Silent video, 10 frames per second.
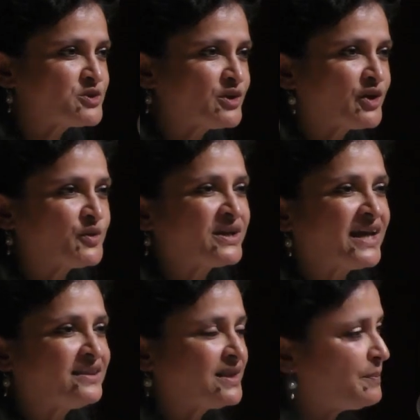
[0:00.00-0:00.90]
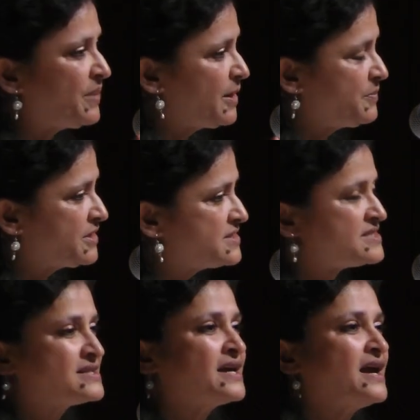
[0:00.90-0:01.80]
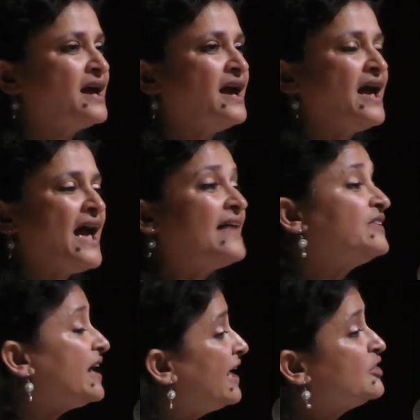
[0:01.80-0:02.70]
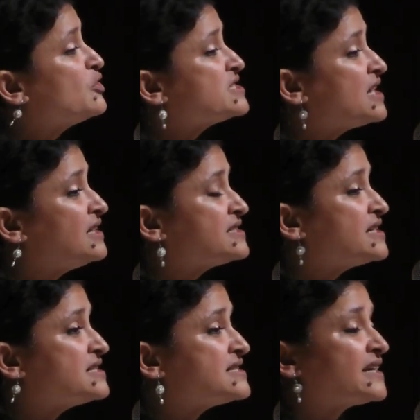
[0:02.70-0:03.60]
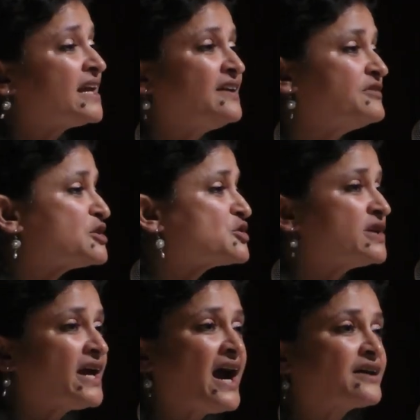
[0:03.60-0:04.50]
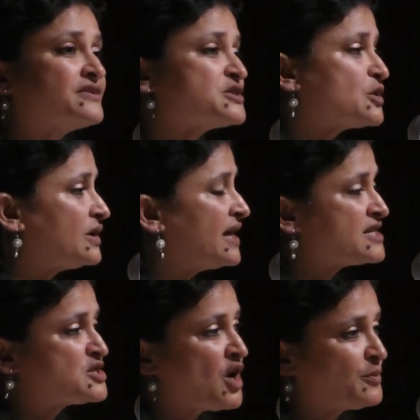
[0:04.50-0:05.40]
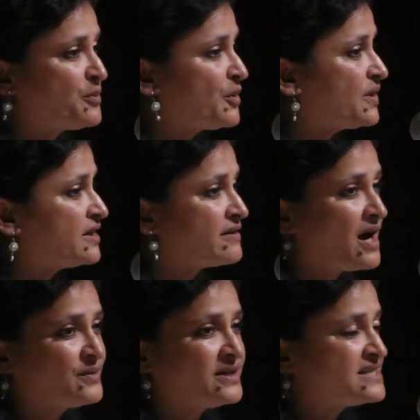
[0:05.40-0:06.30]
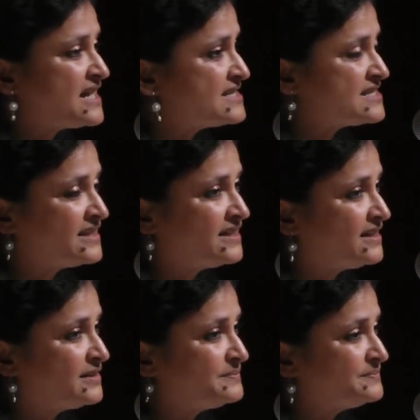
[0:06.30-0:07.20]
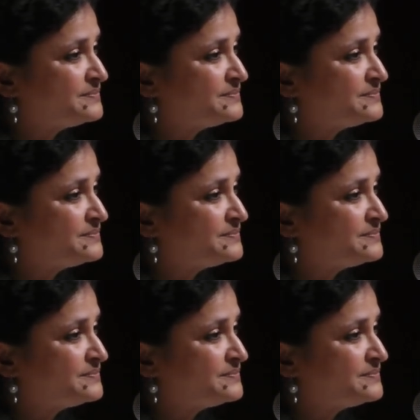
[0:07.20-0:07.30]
so they could get their papers. And the end result is that even today, AgriSol has not broken ground in Tanzania.